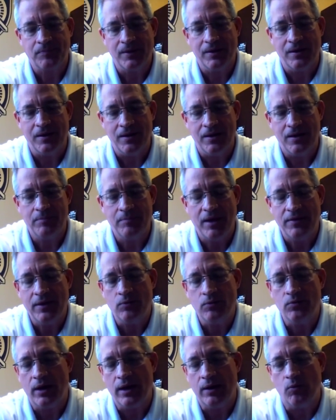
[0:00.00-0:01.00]
um, and
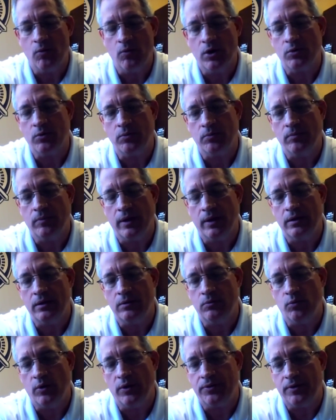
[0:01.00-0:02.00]
then I work
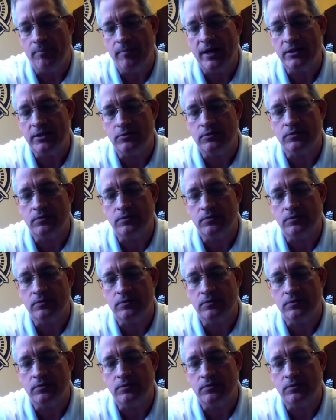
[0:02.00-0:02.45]
with the men's